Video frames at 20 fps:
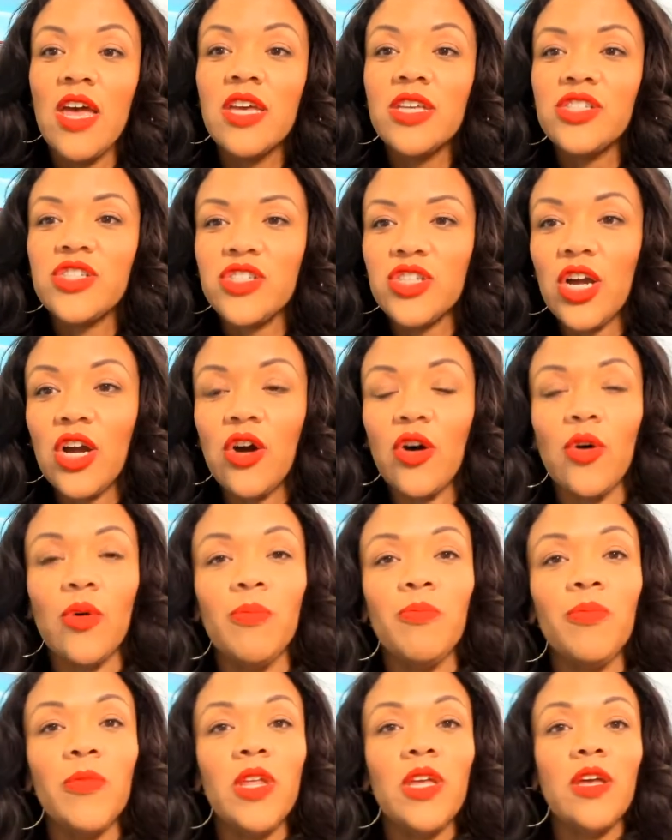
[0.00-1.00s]
So
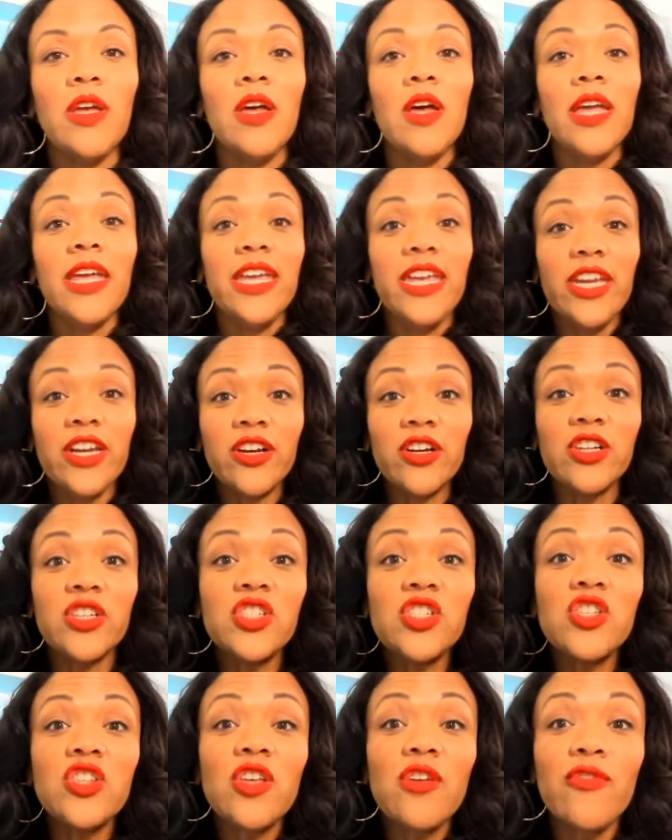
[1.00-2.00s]

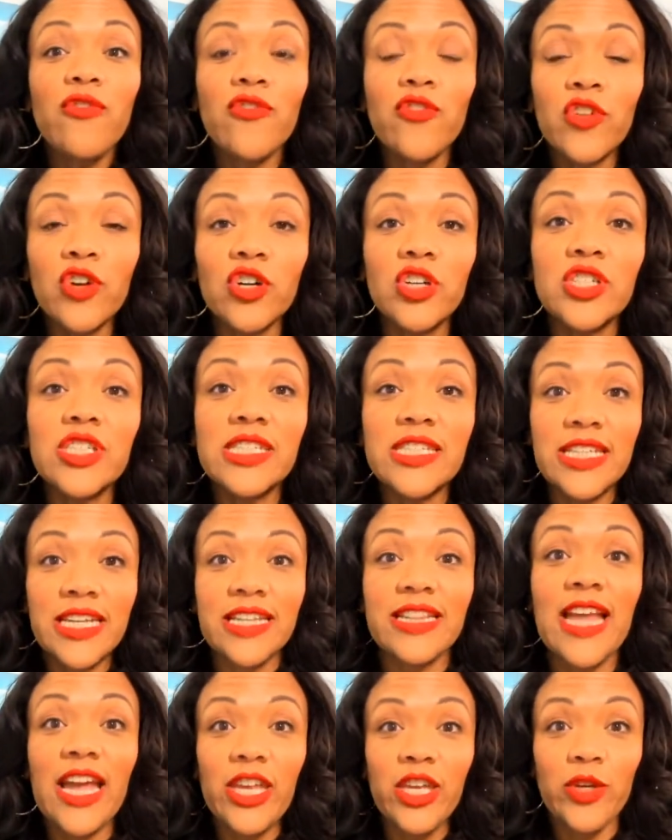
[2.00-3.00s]
here's the first thing
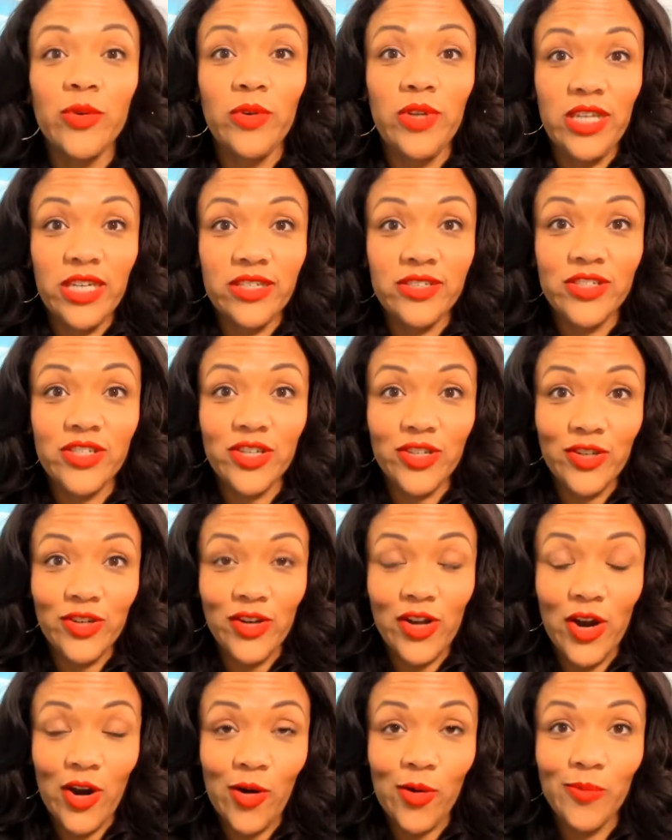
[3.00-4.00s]
that you need to
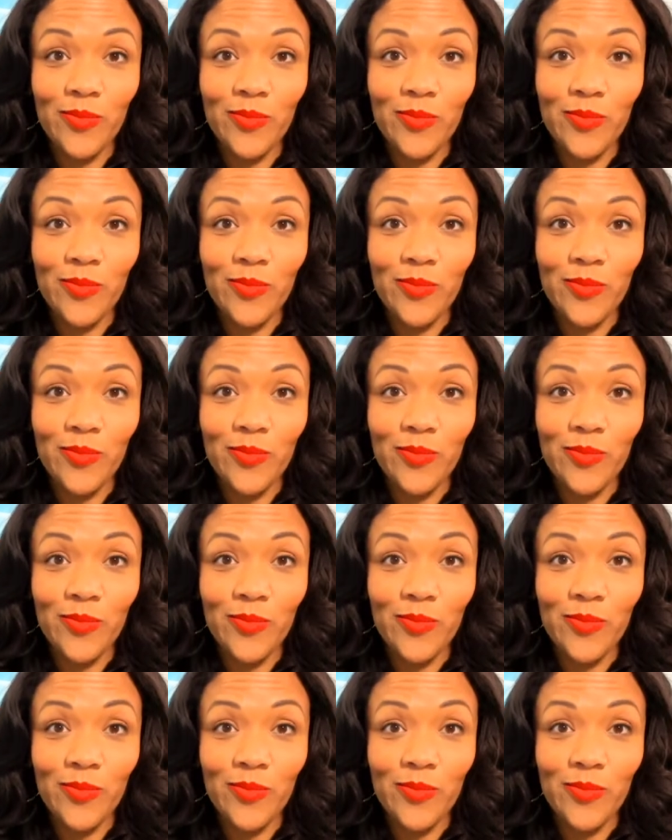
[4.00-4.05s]
know.